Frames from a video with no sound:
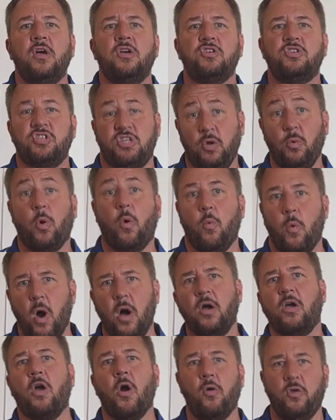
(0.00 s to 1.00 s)
she will
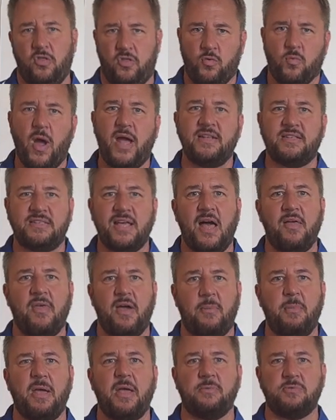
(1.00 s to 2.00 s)
go to the right side.
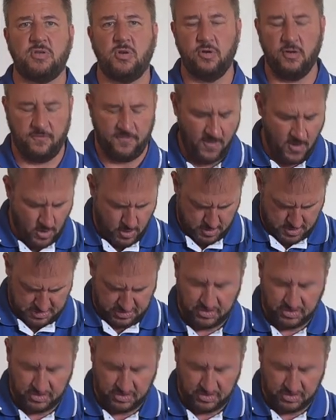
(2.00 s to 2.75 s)
That becomes her default.